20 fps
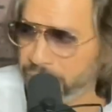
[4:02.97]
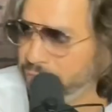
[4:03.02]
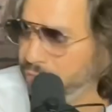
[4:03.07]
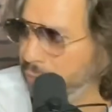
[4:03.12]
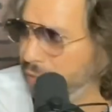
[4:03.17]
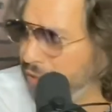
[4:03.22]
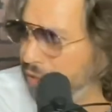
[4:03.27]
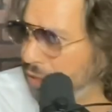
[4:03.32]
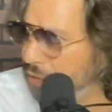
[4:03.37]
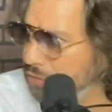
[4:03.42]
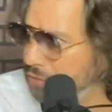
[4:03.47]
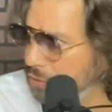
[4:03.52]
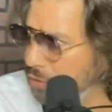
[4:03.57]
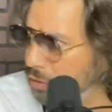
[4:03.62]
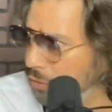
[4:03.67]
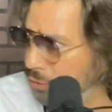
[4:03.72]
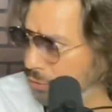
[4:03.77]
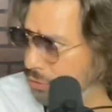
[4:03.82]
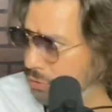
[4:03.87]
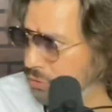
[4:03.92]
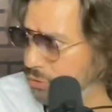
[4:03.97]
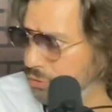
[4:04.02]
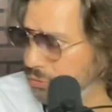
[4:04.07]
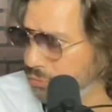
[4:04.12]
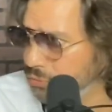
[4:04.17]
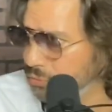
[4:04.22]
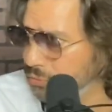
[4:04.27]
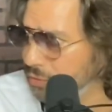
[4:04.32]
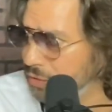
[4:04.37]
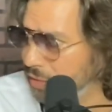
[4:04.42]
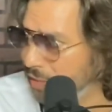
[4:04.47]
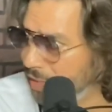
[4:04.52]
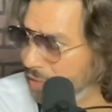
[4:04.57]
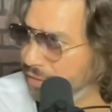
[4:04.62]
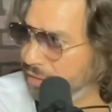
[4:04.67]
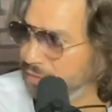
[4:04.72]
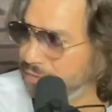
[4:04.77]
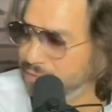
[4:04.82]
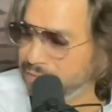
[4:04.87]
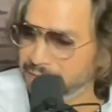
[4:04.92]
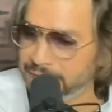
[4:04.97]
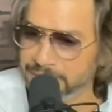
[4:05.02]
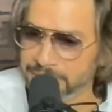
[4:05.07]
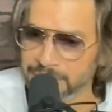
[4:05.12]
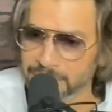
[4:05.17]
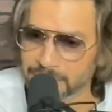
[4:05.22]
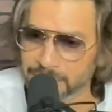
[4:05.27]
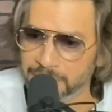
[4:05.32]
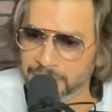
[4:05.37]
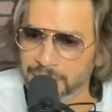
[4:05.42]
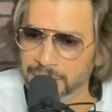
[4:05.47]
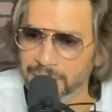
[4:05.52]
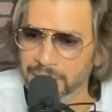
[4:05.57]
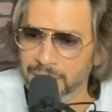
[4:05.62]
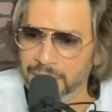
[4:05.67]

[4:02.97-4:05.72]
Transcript: $3,000 to get these things done.